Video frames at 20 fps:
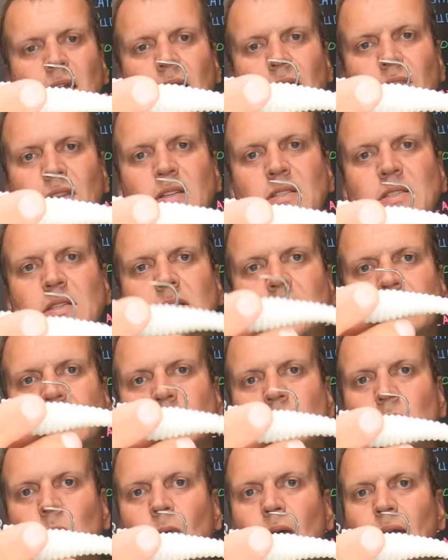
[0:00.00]
And this is
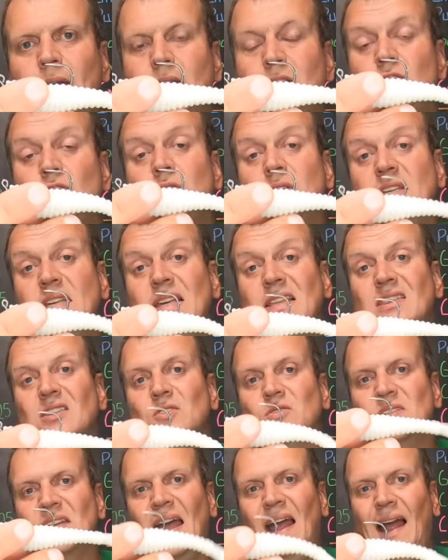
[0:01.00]
the way to get
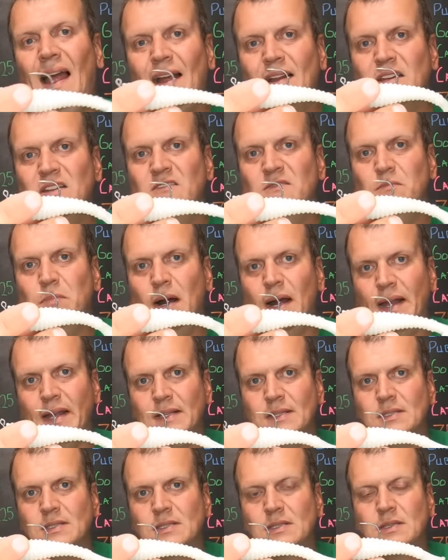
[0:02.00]
those active
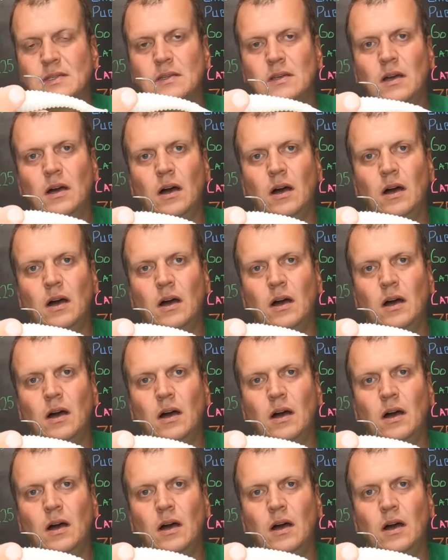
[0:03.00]
bites.